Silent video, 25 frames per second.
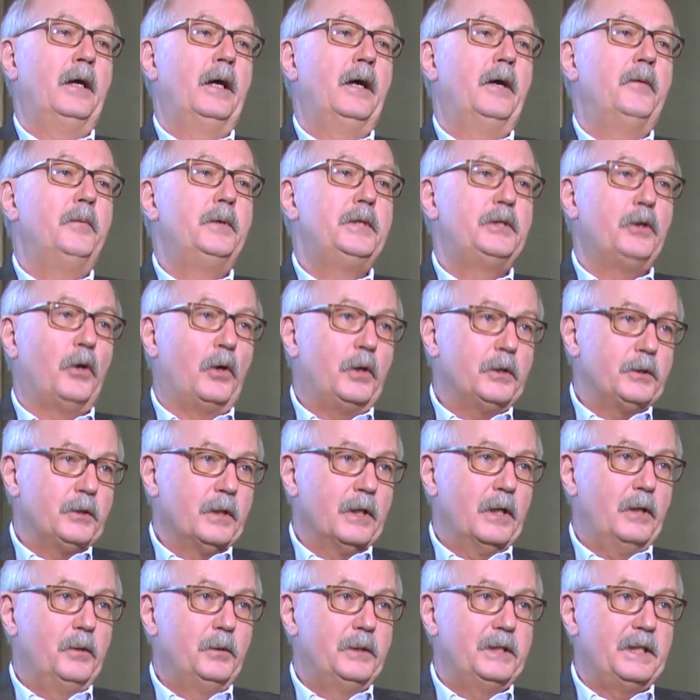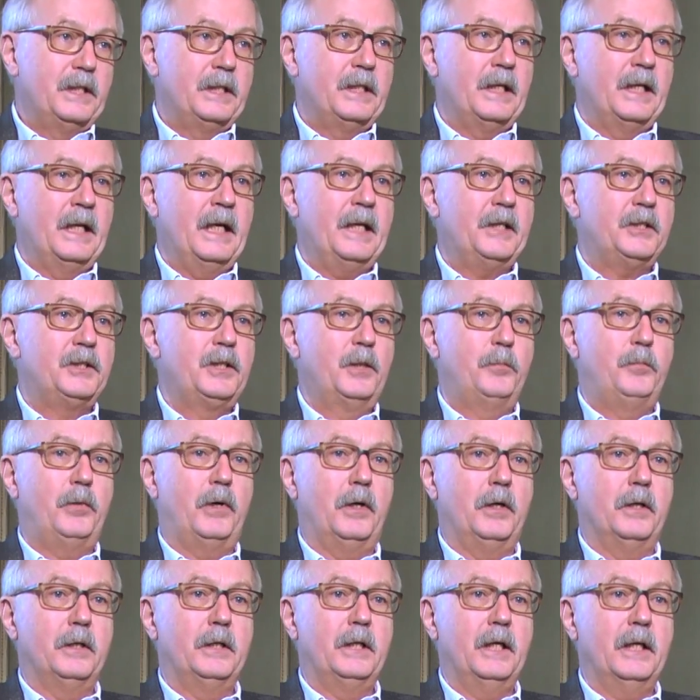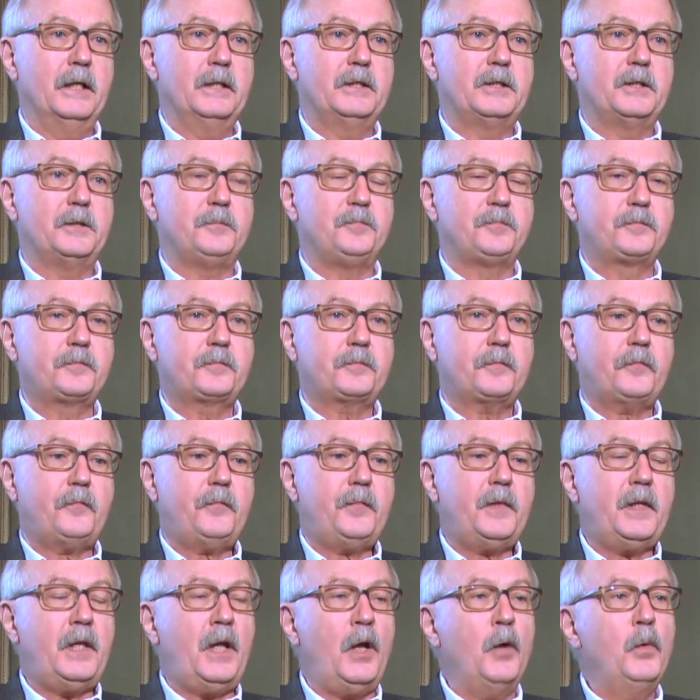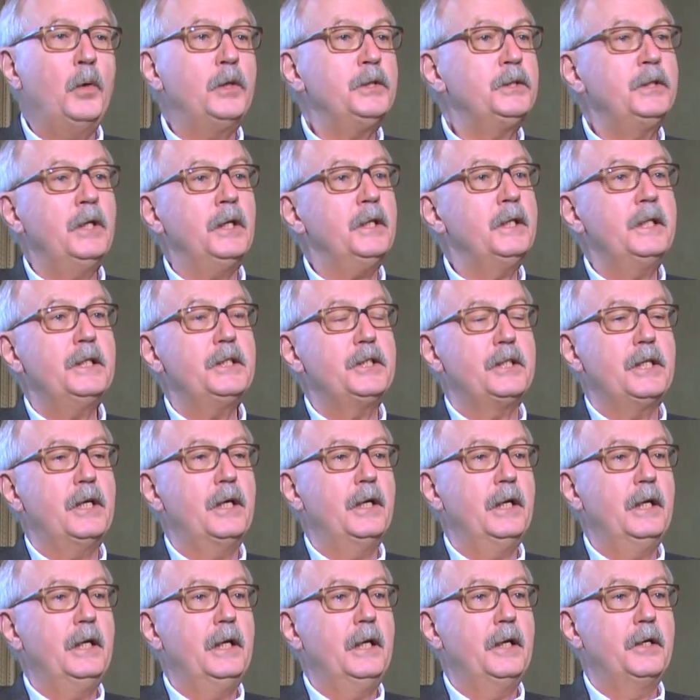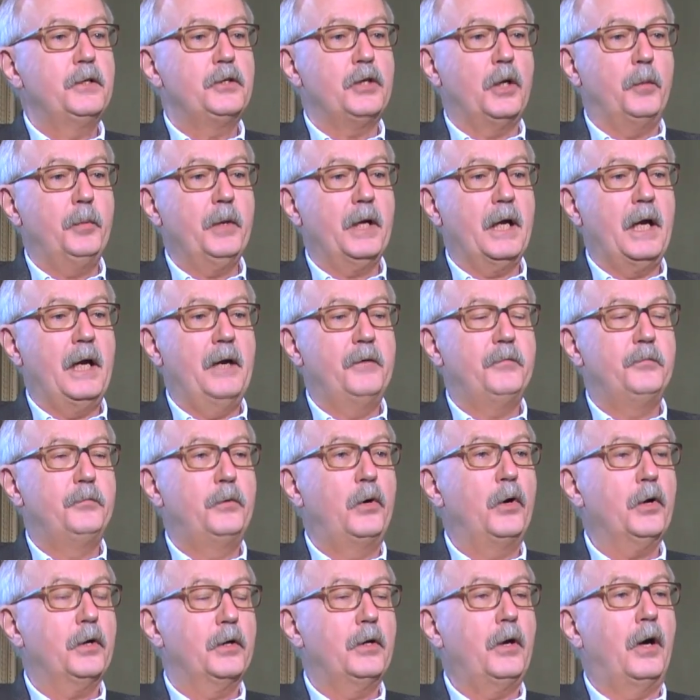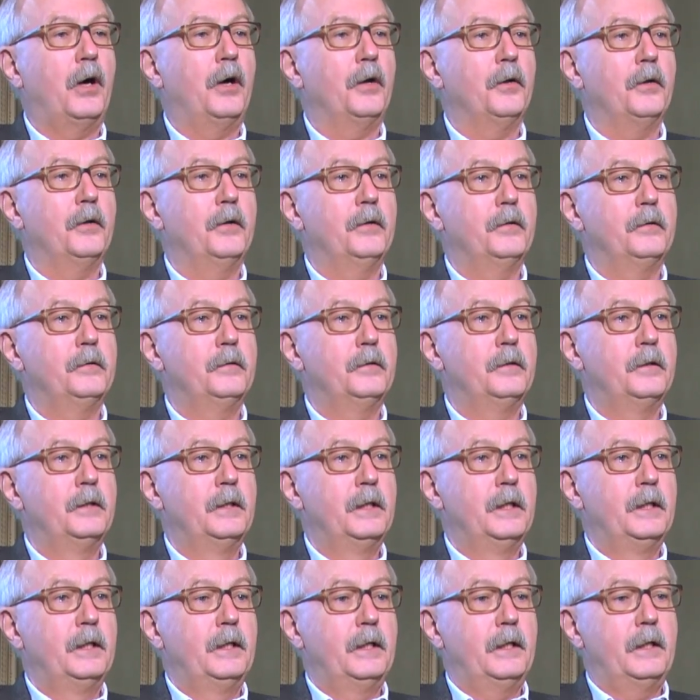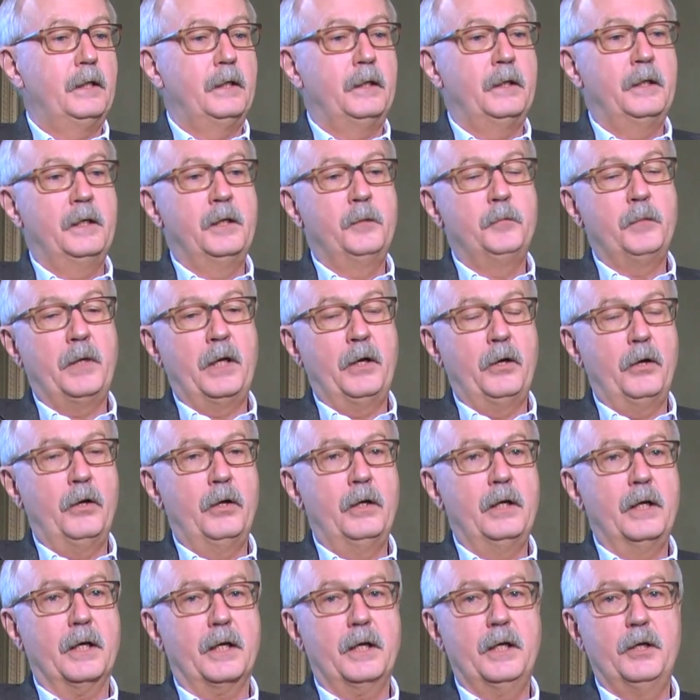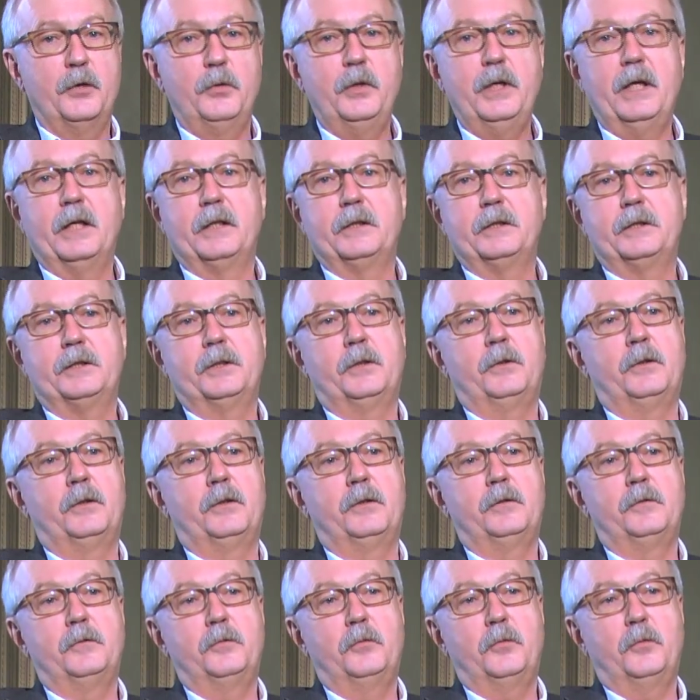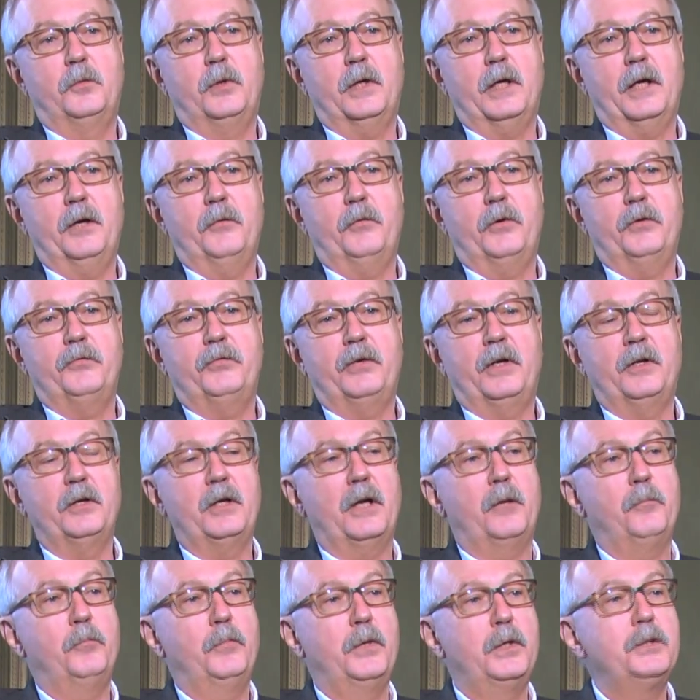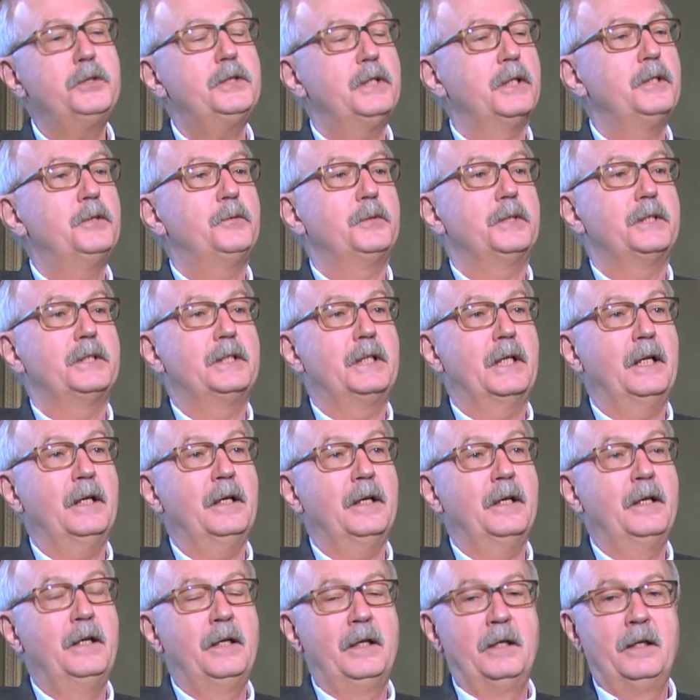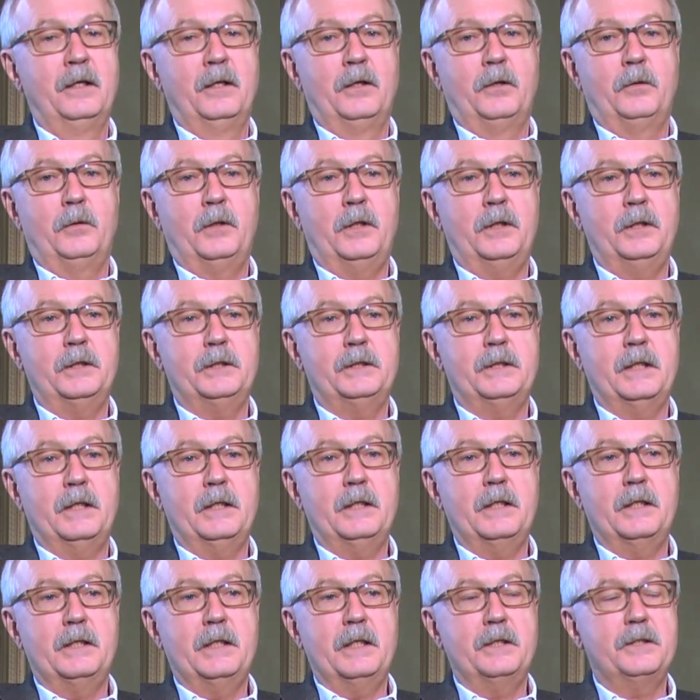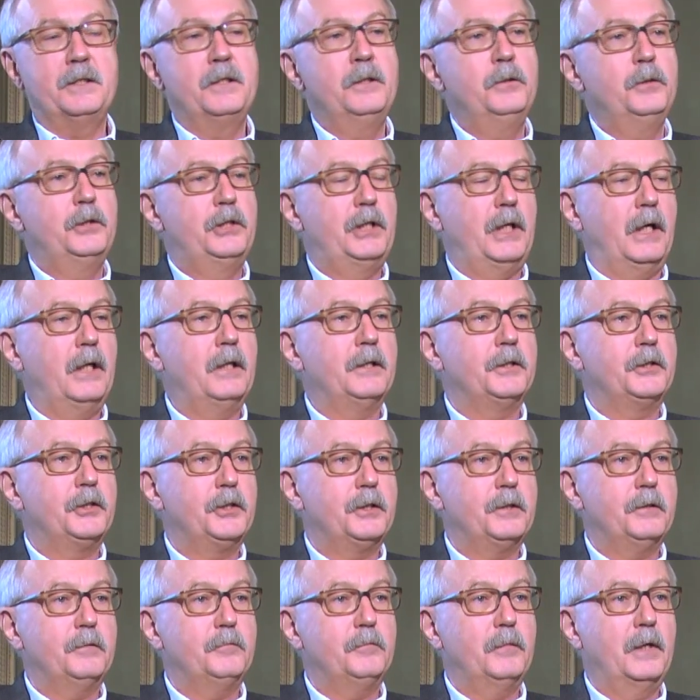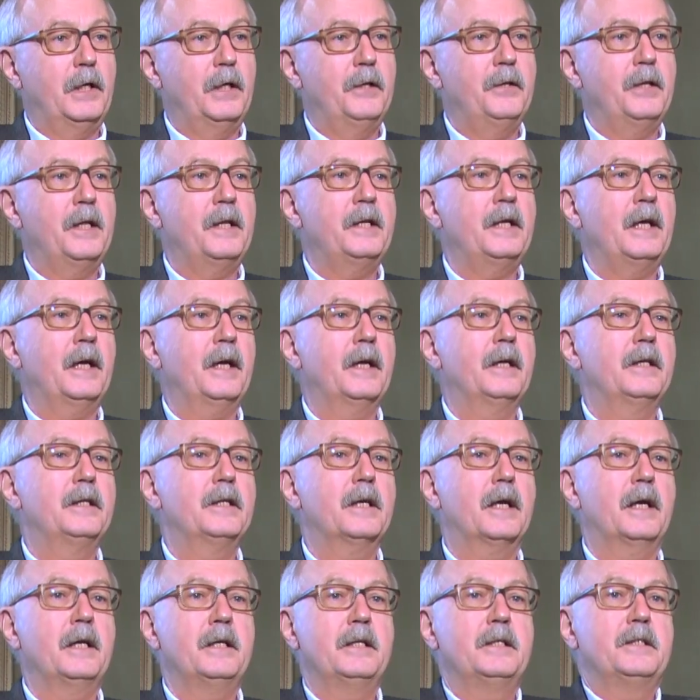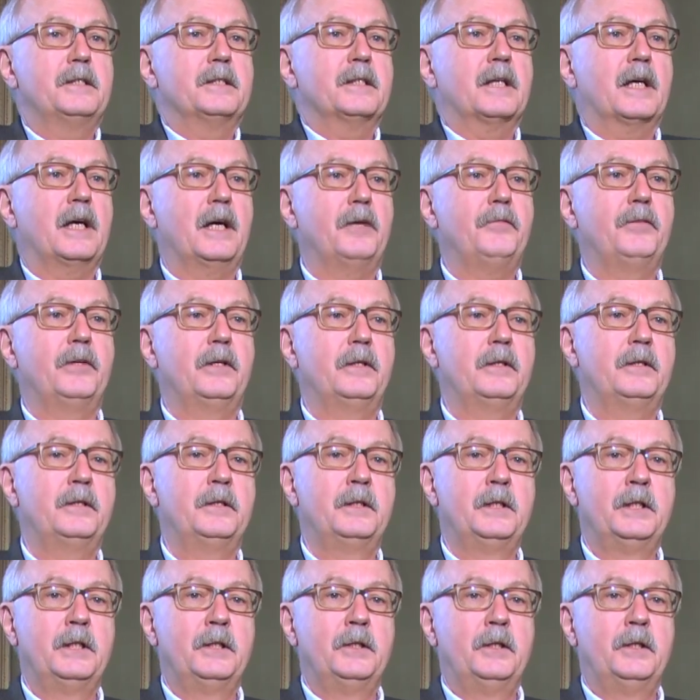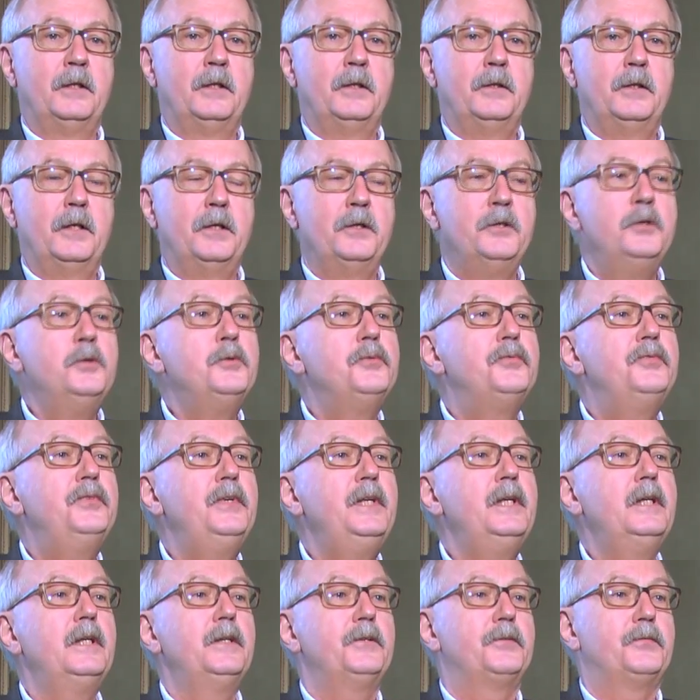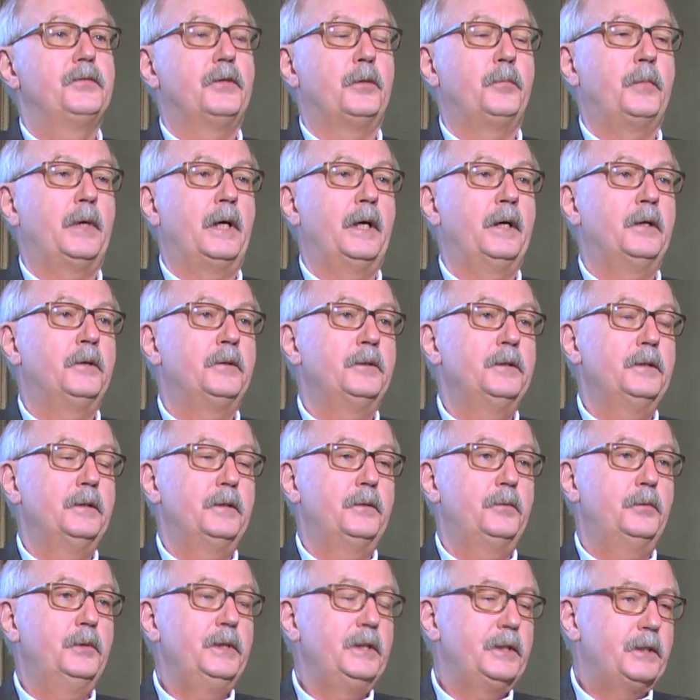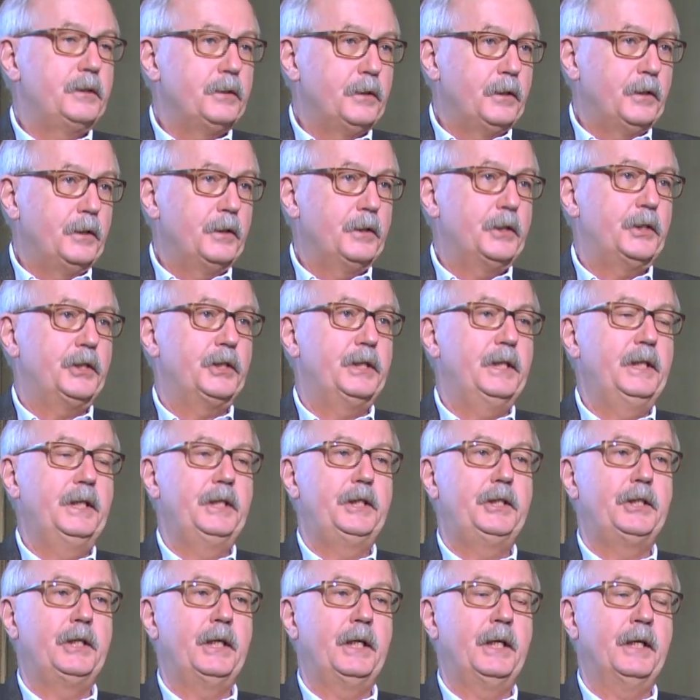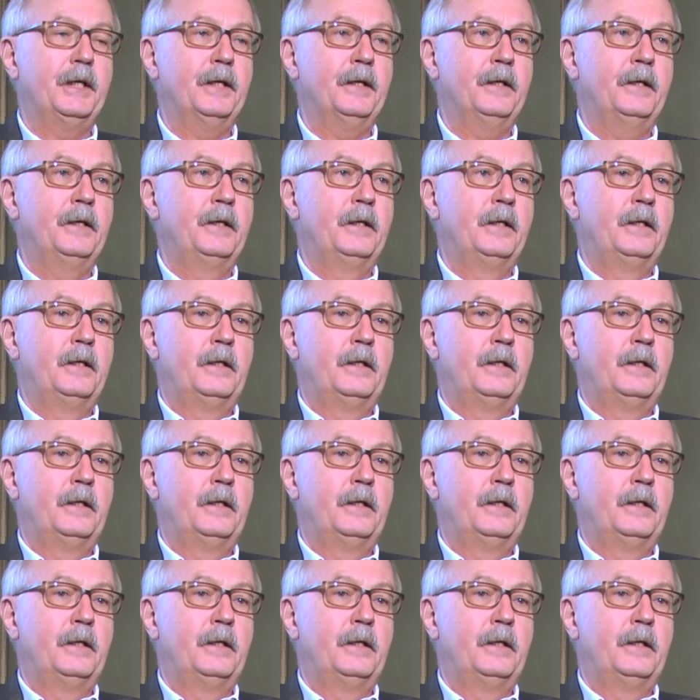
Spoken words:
which also includes international politics, was not necessarily a topic I have worked on in my earlier career. So what I found most interesting was that there's a new challenge and that I can discover a new field for my own research, teaching,